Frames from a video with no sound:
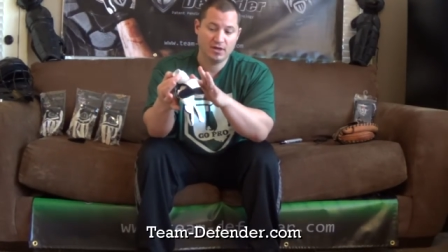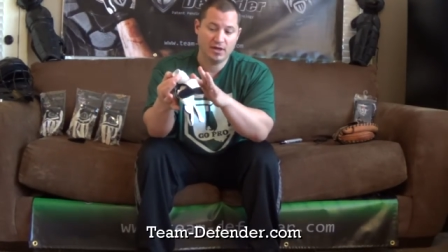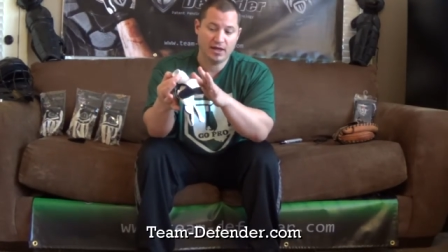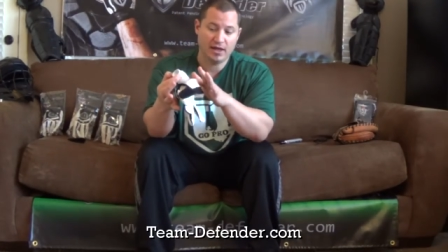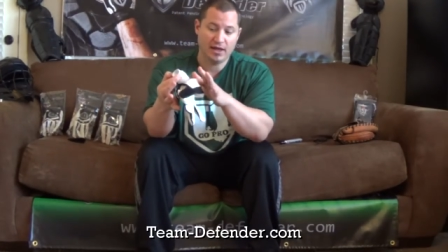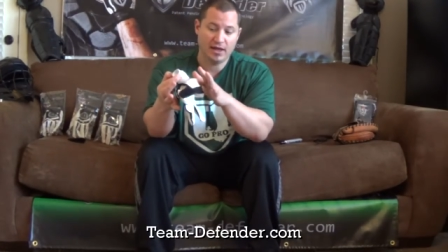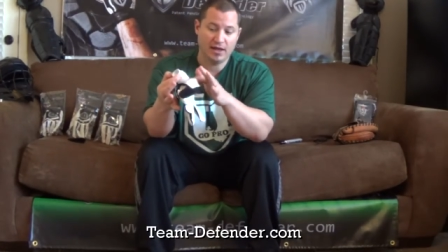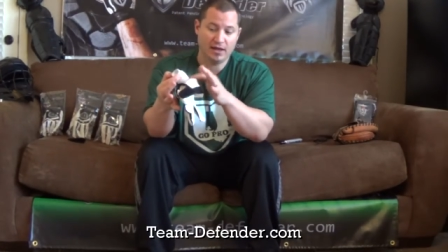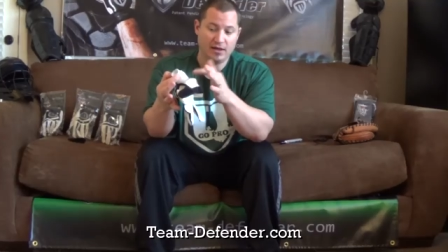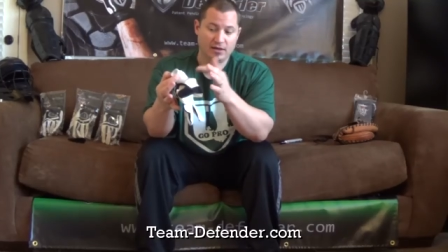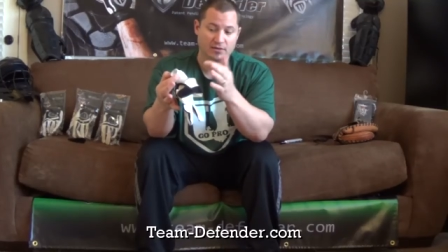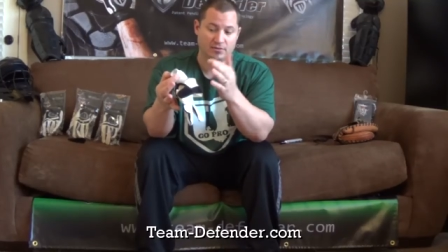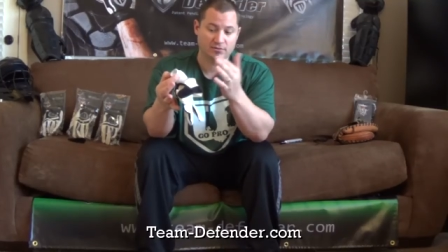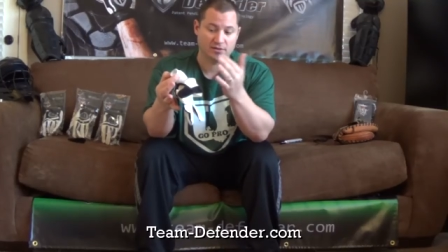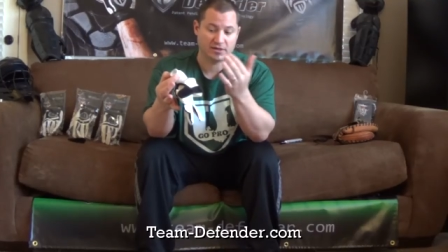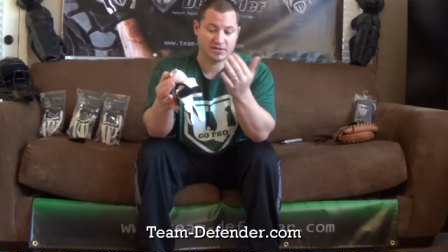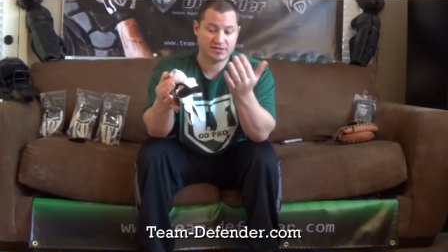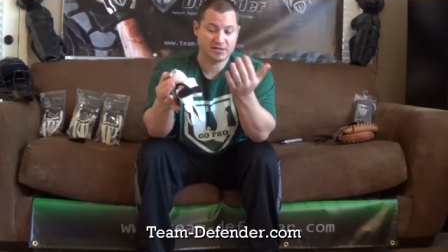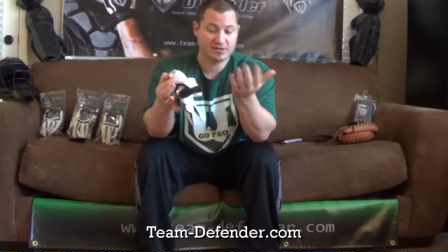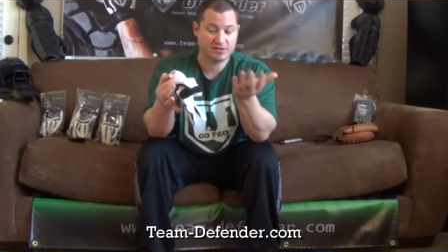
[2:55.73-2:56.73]
And
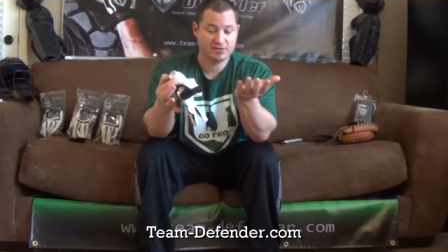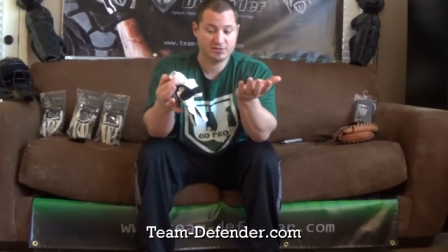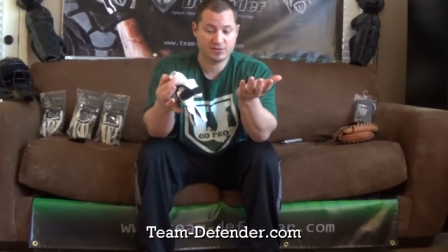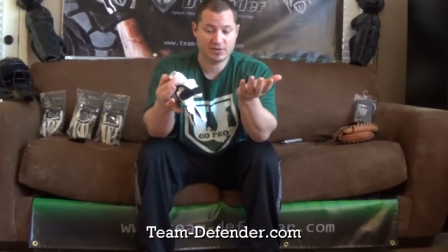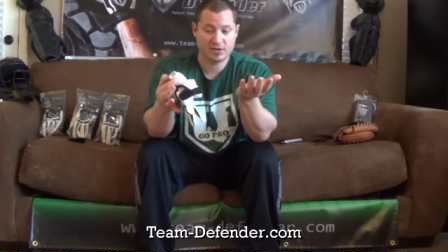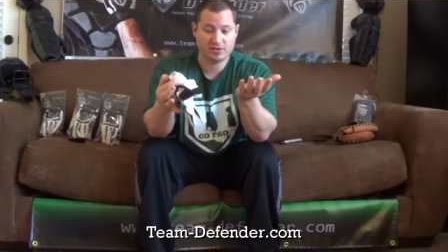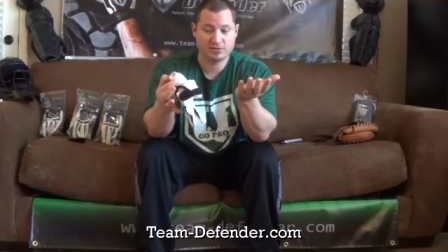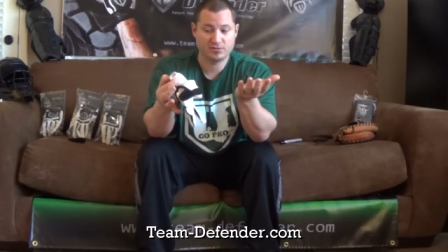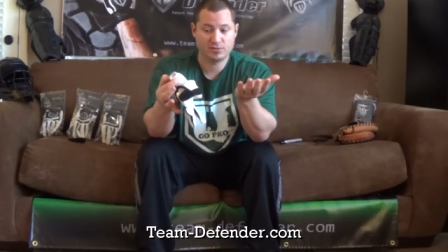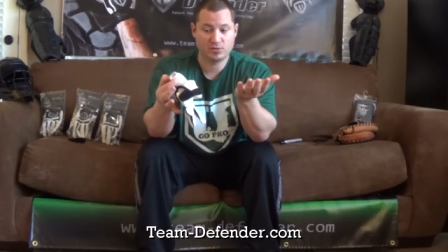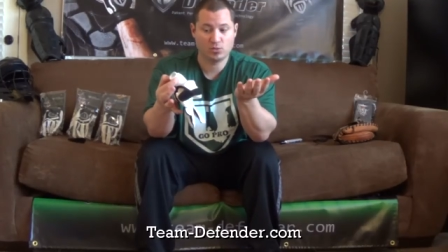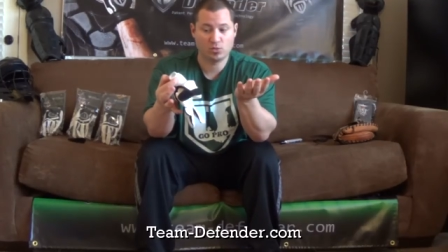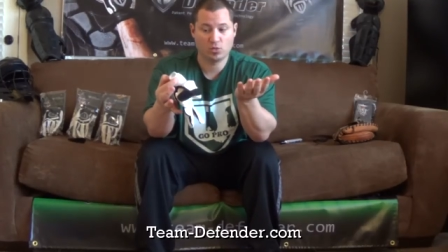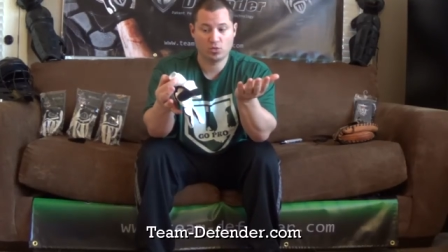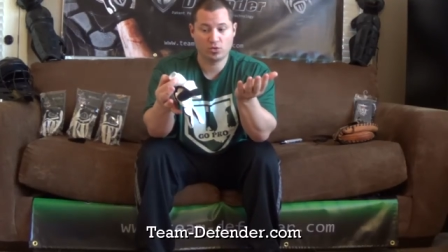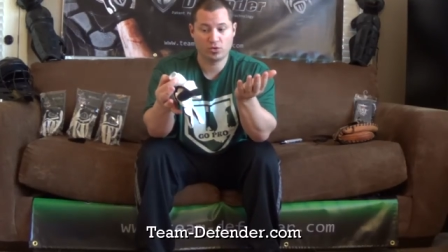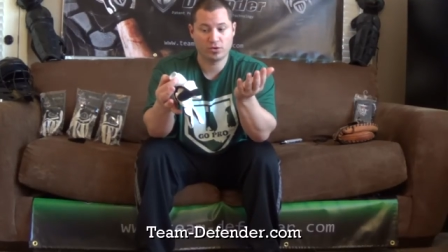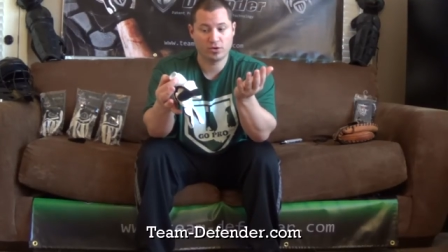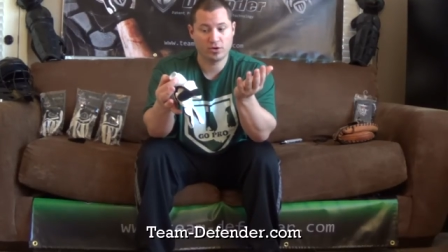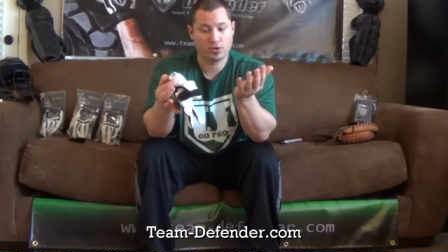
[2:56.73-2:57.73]
like I said, this thing's been
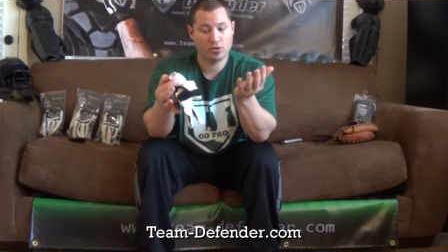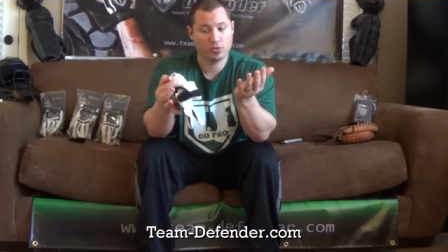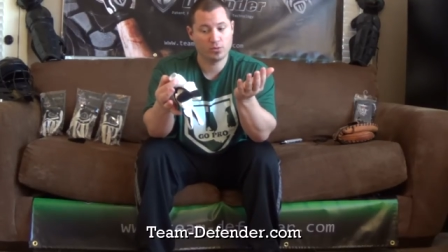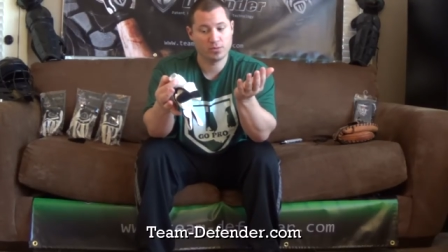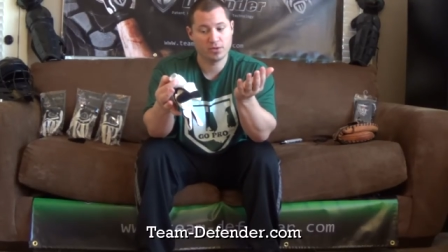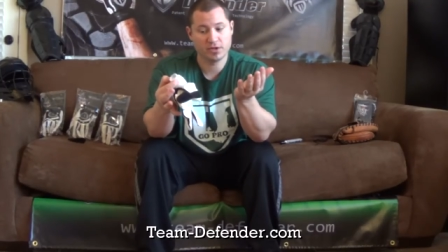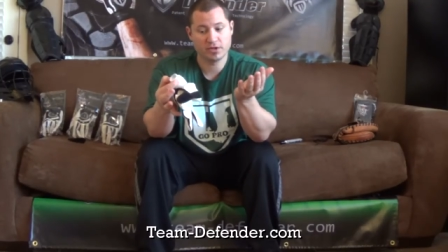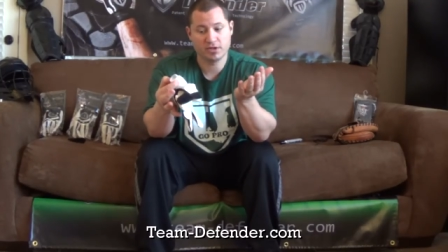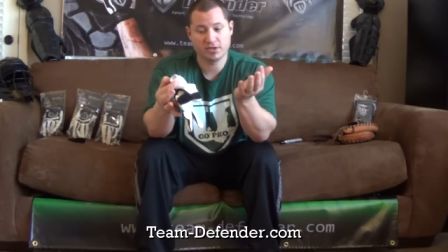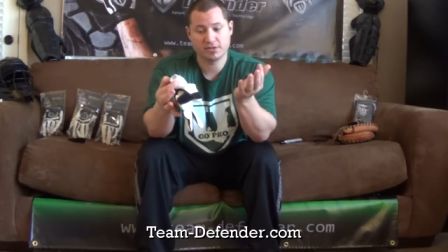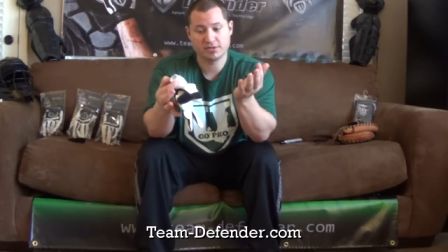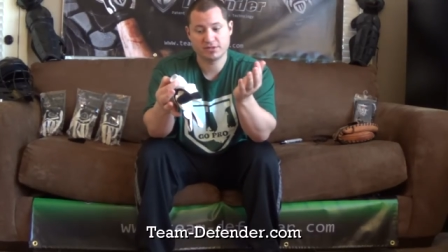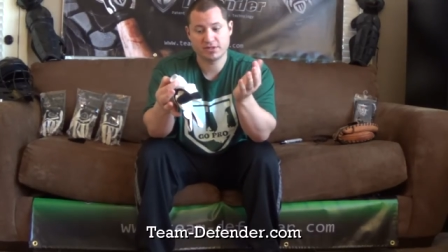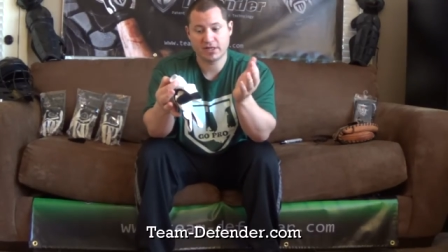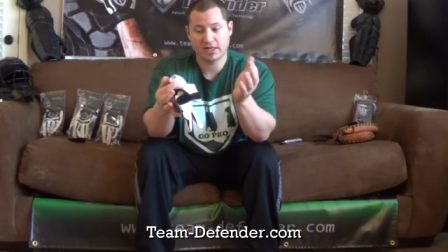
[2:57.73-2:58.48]
worn a whole bunch,